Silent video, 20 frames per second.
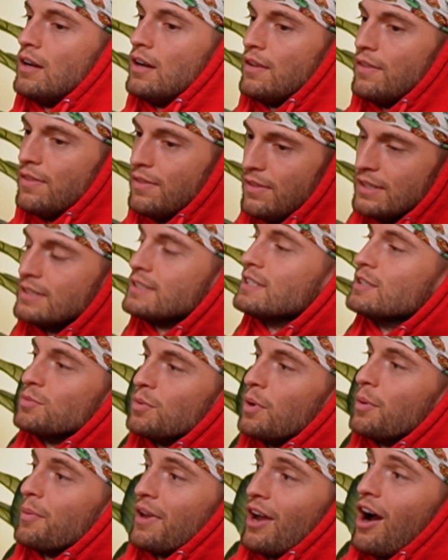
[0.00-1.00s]
This is
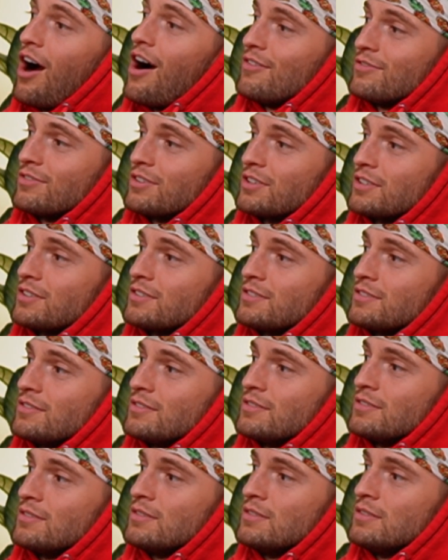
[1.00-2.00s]
what we offer.
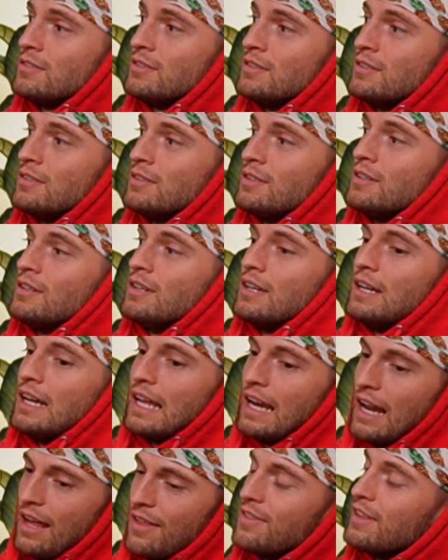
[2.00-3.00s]

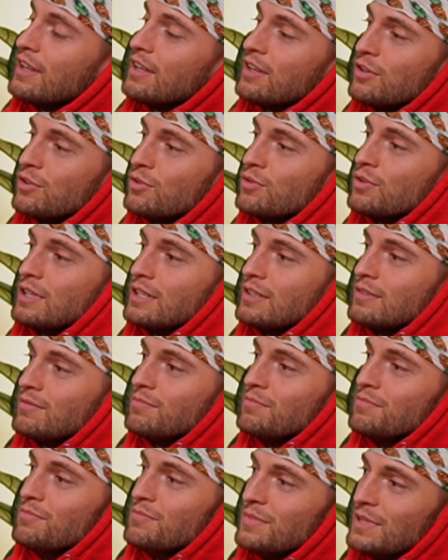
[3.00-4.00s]
And I think you can
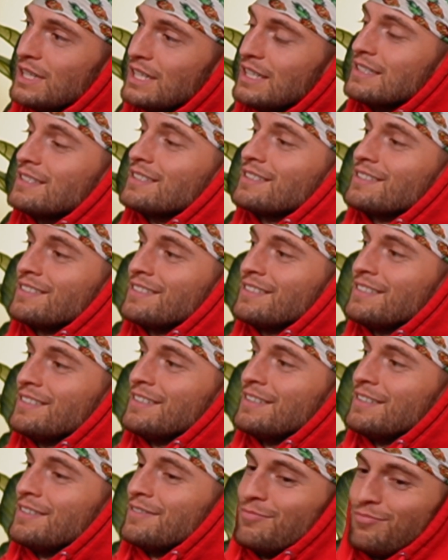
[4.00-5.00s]
meet
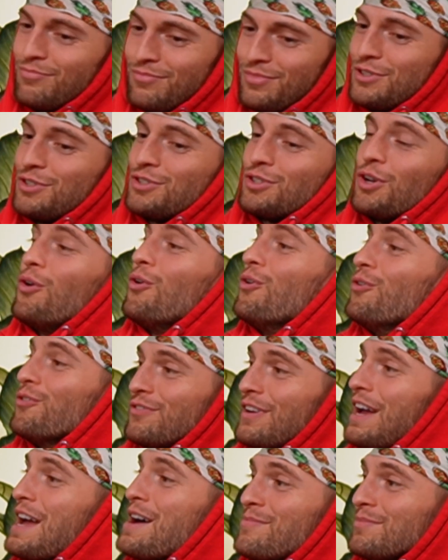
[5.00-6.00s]
soul
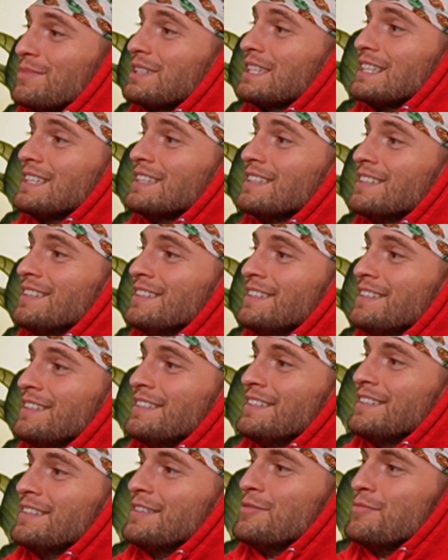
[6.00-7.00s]
family
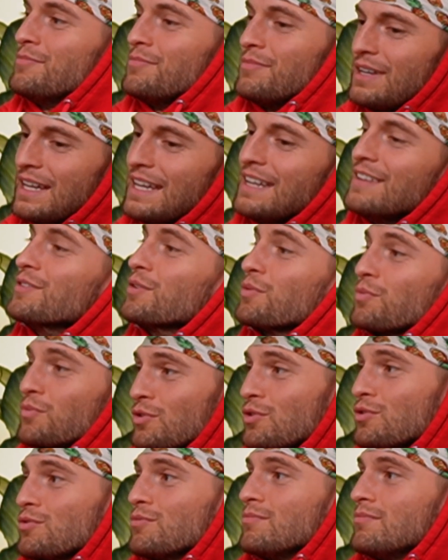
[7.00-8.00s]
in the
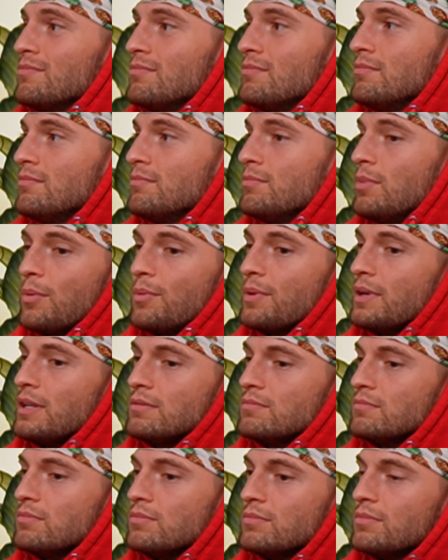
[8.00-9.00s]
room, but we
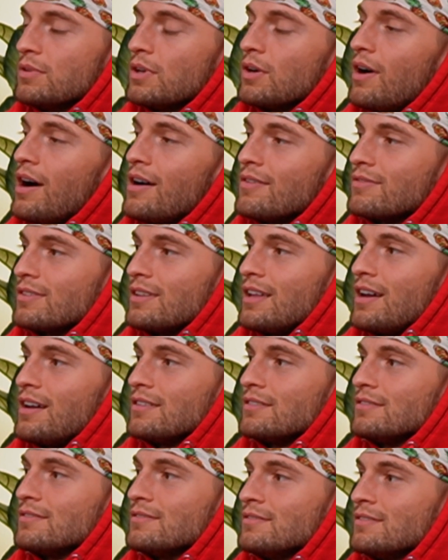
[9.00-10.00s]
don't offer that.
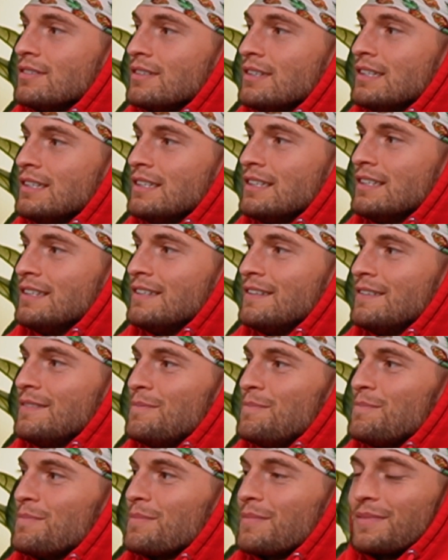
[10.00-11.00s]

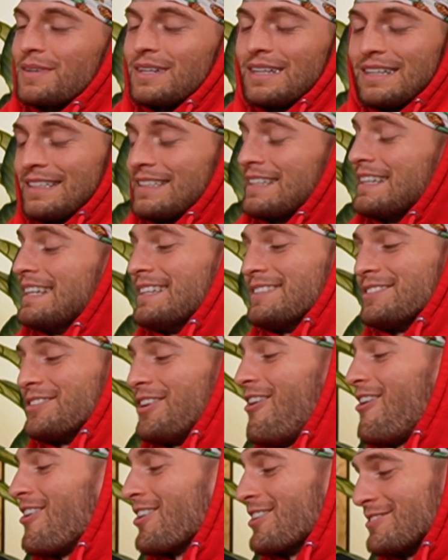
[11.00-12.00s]
Okay, that's
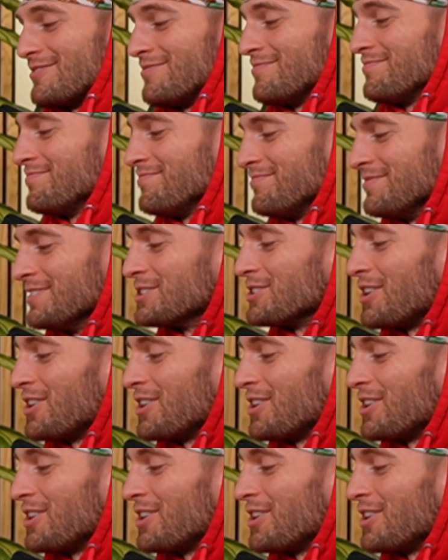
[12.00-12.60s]
hard. It's